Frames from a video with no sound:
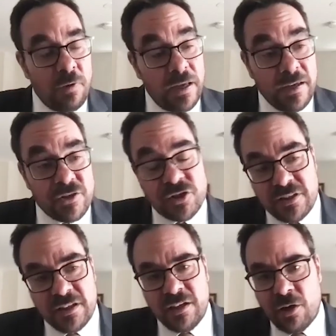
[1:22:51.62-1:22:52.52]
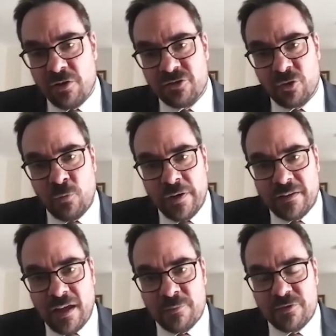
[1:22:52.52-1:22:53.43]
Interestingly, also, when it
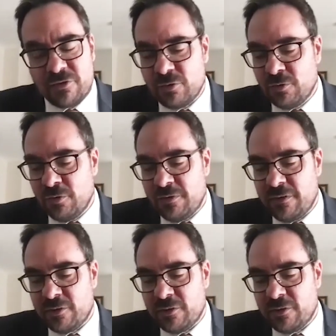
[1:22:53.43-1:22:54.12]
comes to the